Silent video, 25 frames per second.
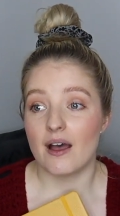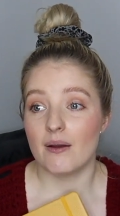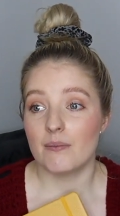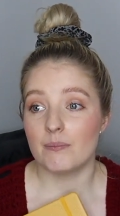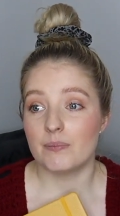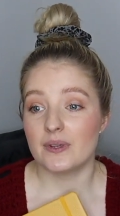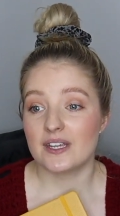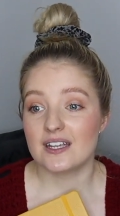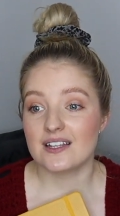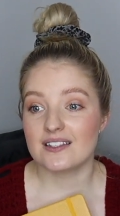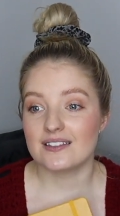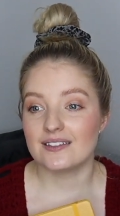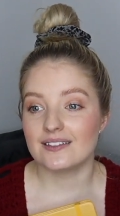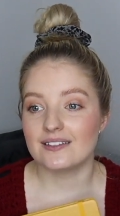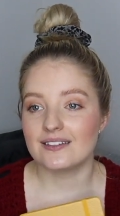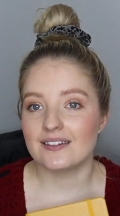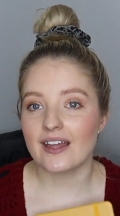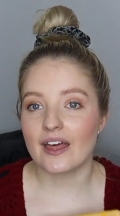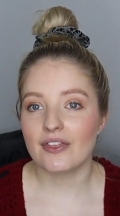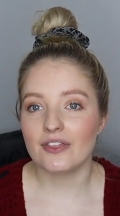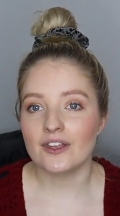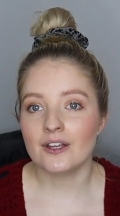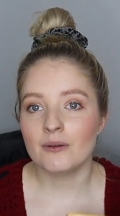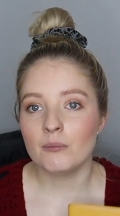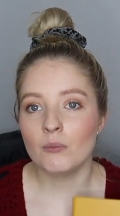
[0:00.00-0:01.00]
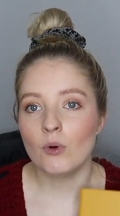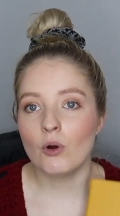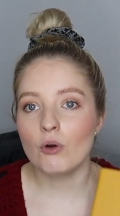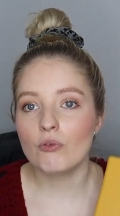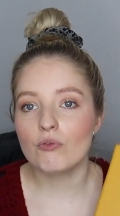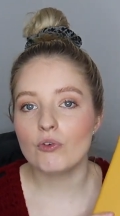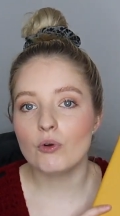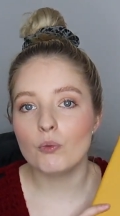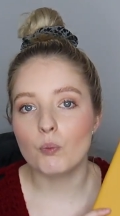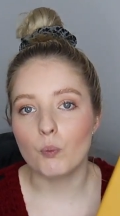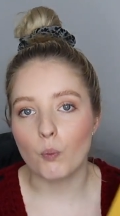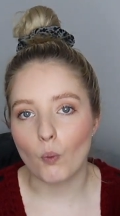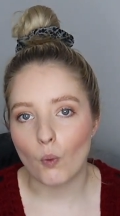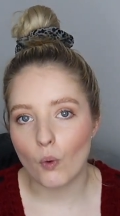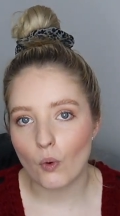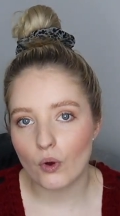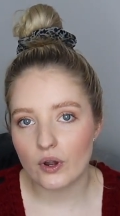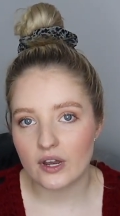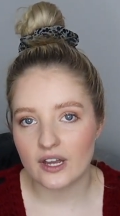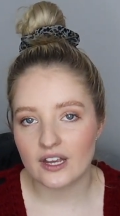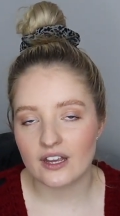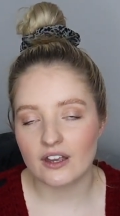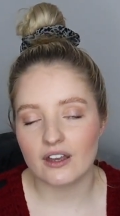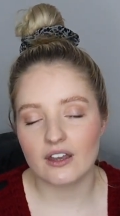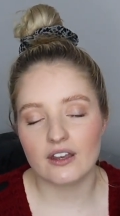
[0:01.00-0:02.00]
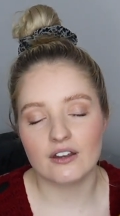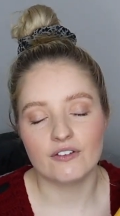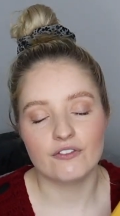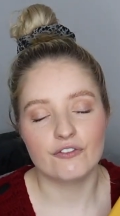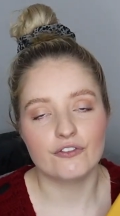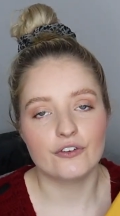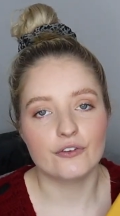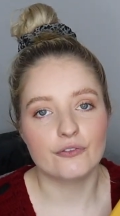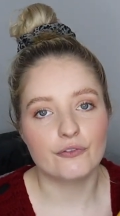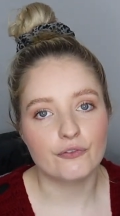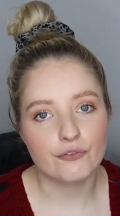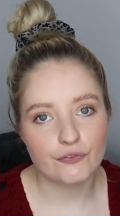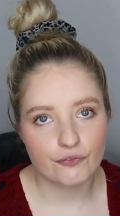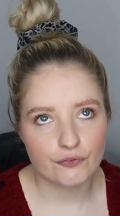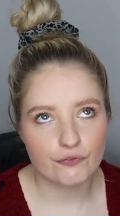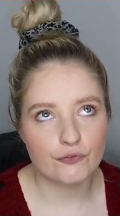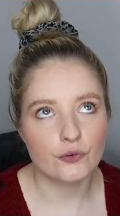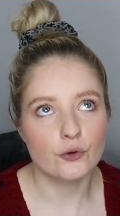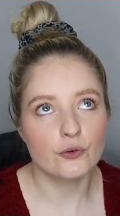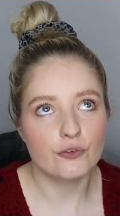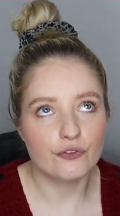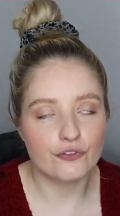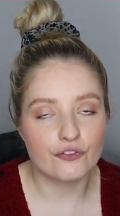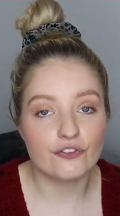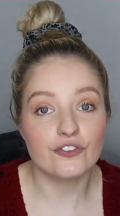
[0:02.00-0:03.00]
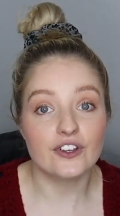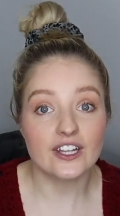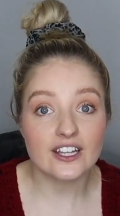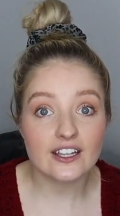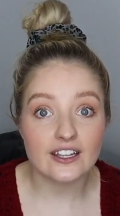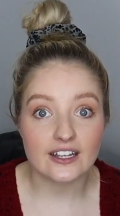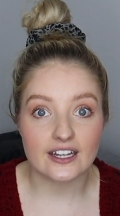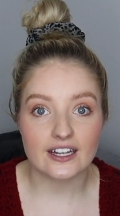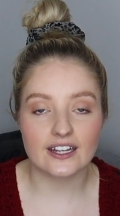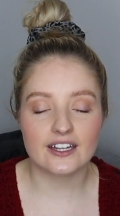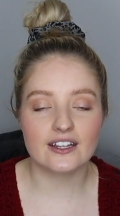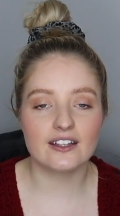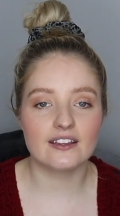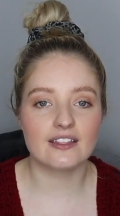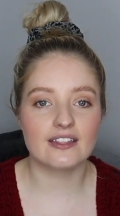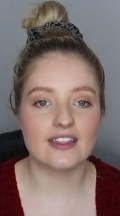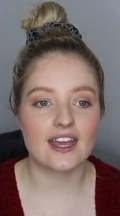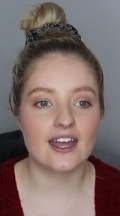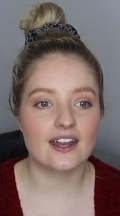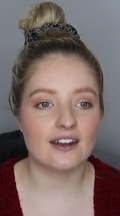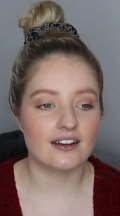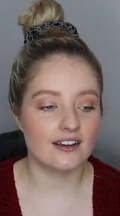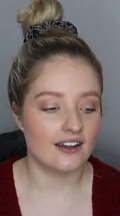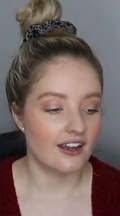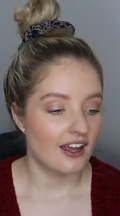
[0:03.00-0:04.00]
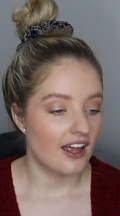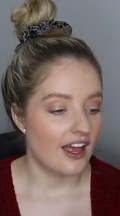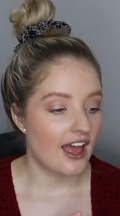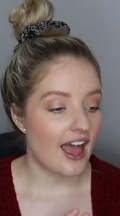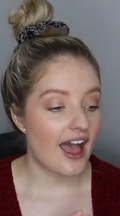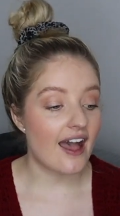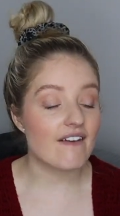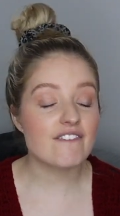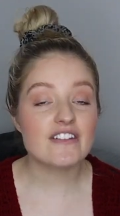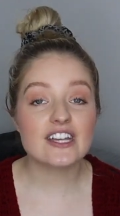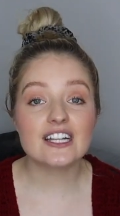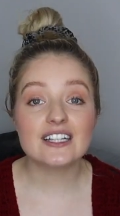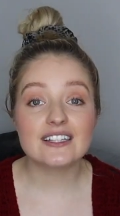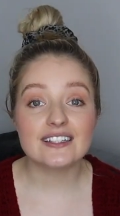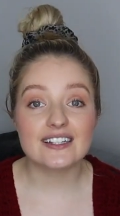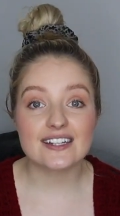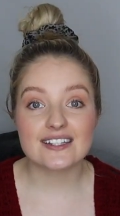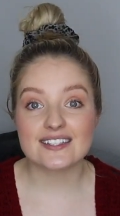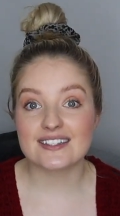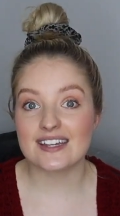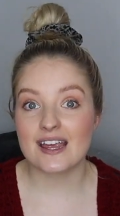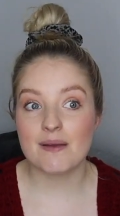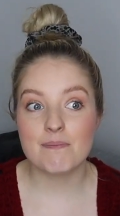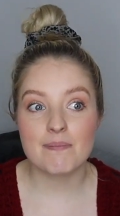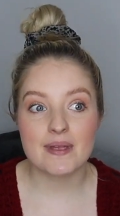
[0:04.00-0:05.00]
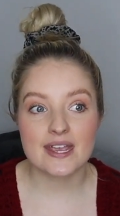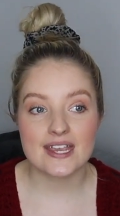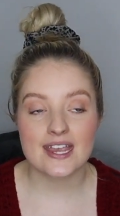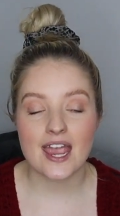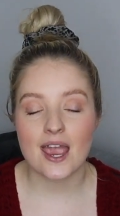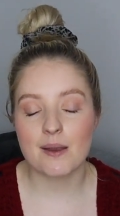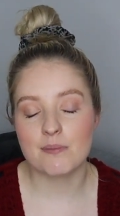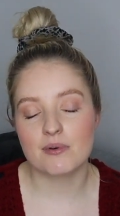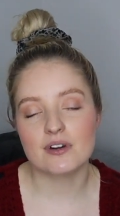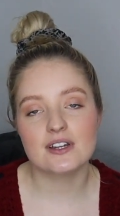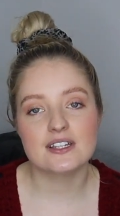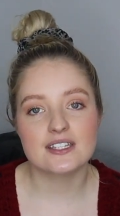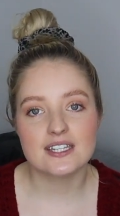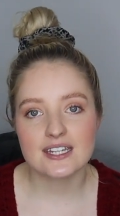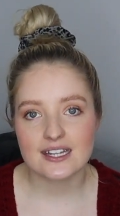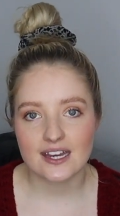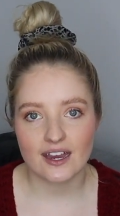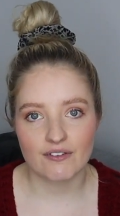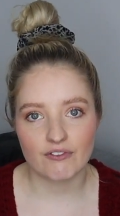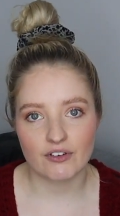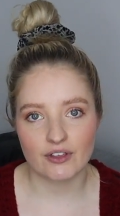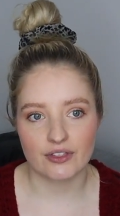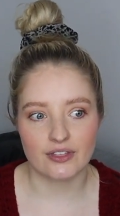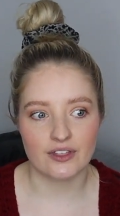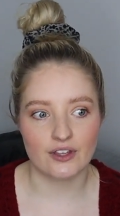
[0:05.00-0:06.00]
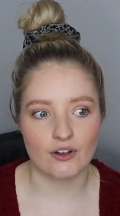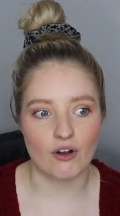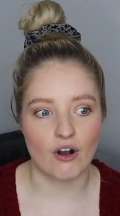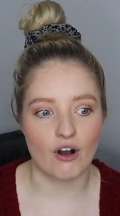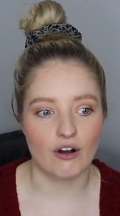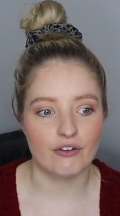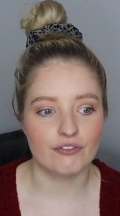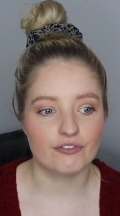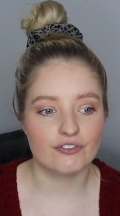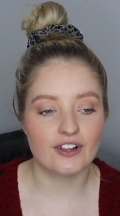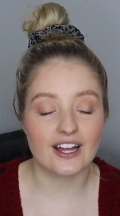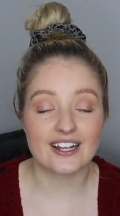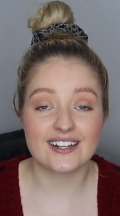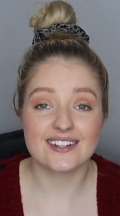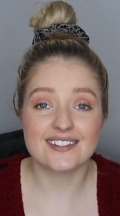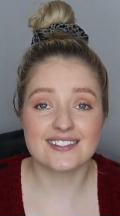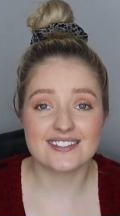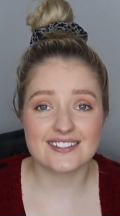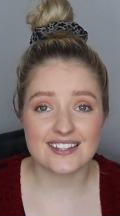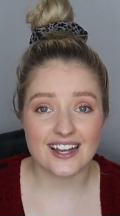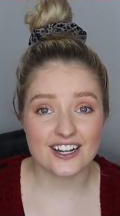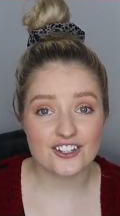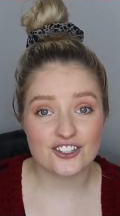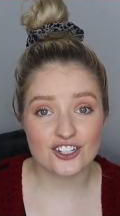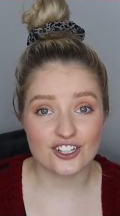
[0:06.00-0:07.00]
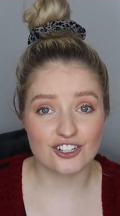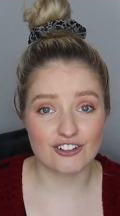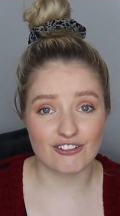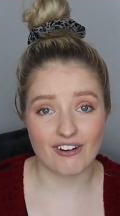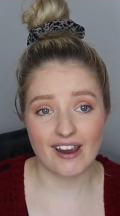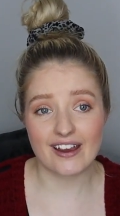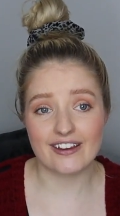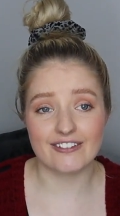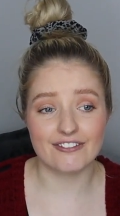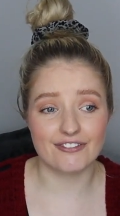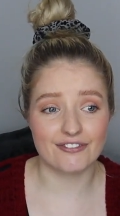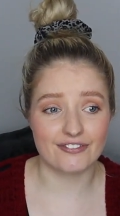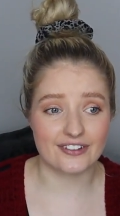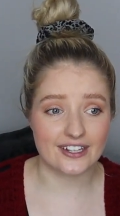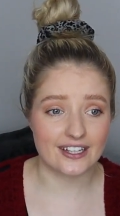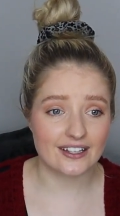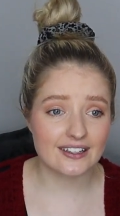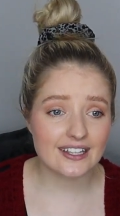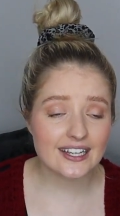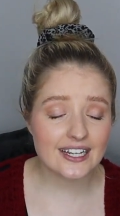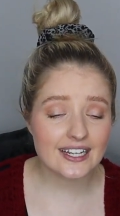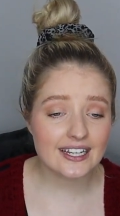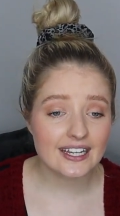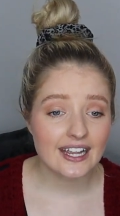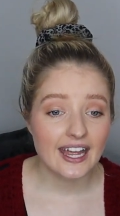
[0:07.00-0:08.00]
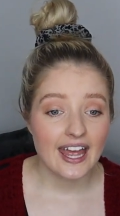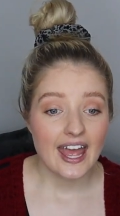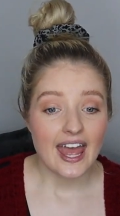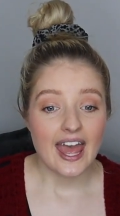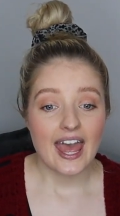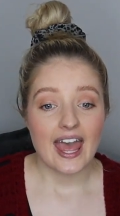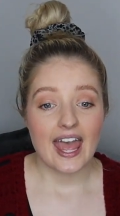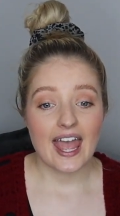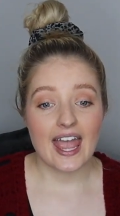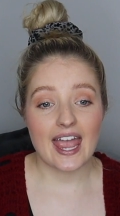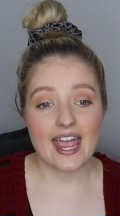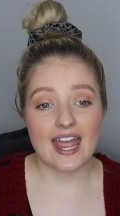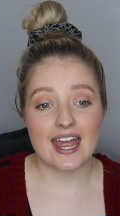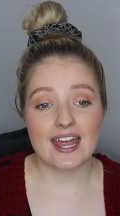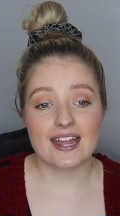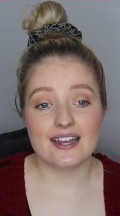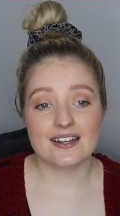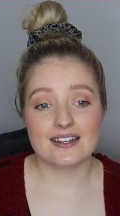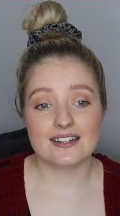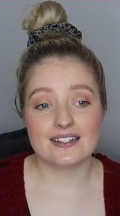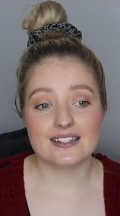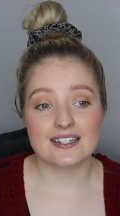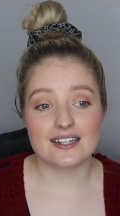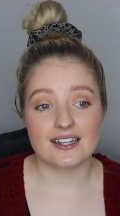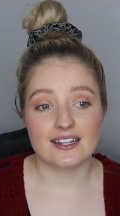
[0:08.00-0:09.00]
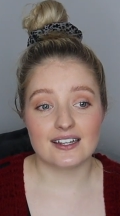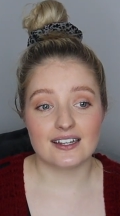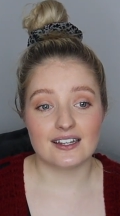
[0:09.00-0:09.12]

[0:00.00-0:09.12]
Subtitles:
because there's nothing more rewarding and fulfilling than having a list and being able to tick everything off. Like it's such a great feeling, and